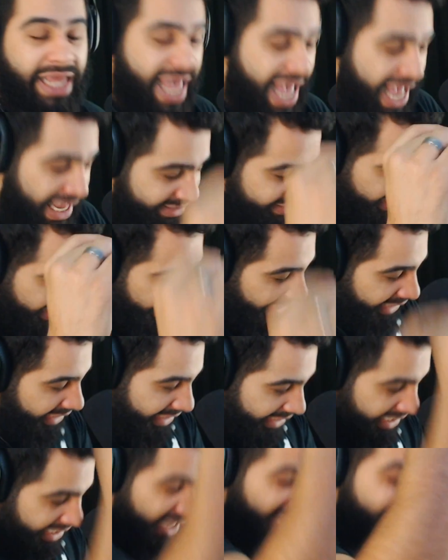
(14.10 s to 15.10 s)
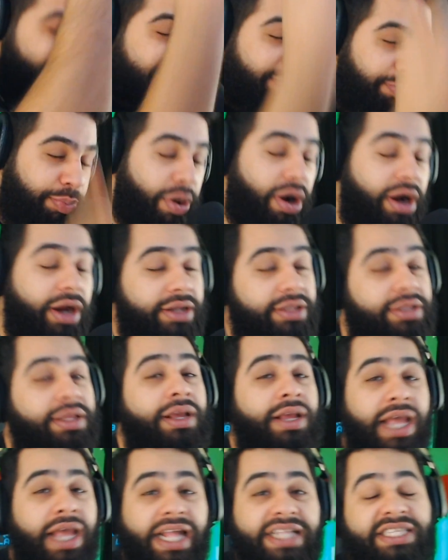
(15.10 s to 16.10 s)
It has like it sparked
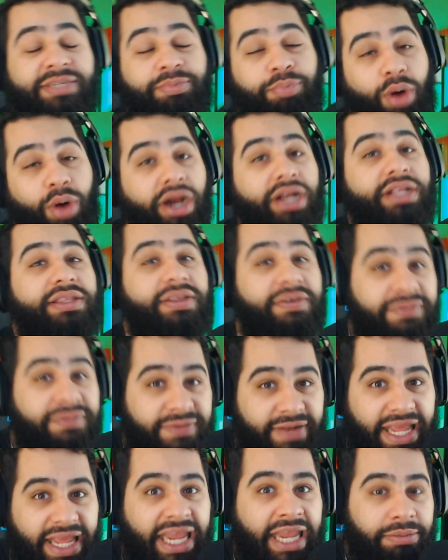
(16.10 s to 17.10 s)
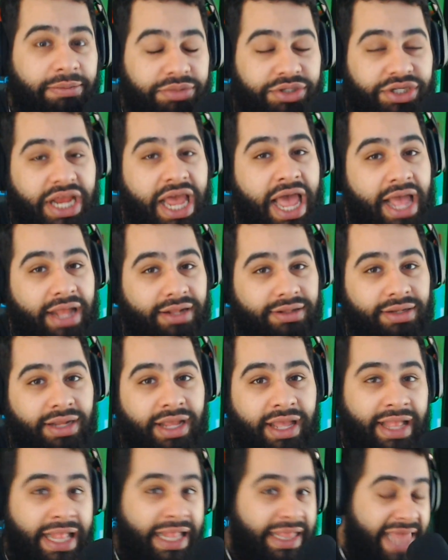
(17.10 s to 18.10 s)
it sparked the flame, chat.
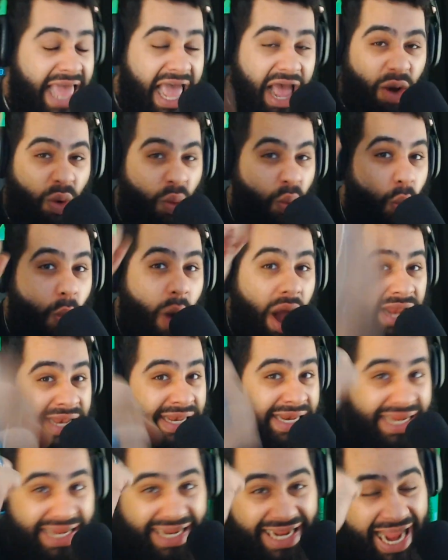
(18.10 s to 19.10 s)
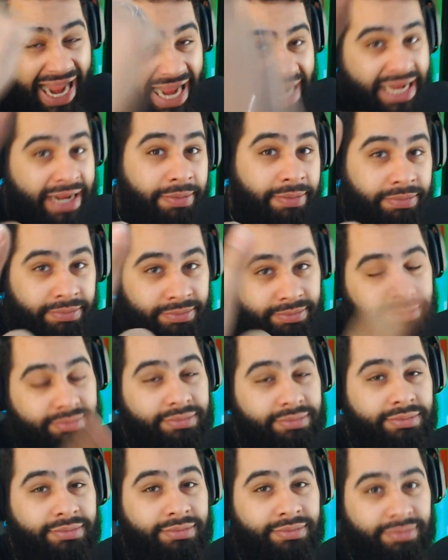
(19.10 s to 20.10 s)
That one game
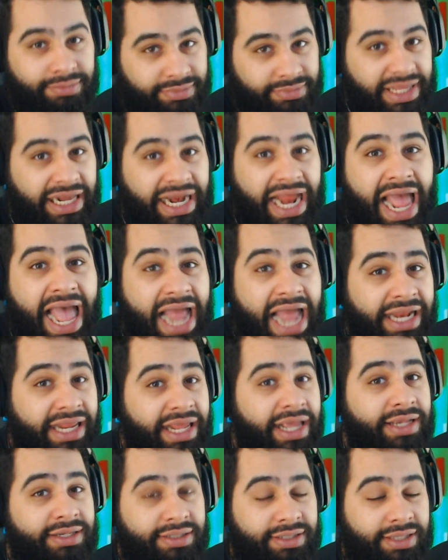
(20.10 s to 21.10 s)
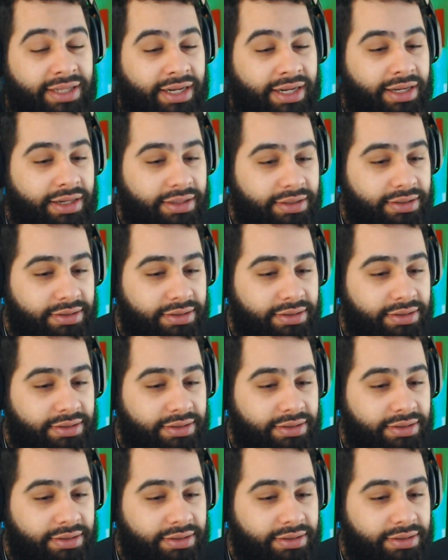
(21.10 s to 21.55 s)
that I had yesterday.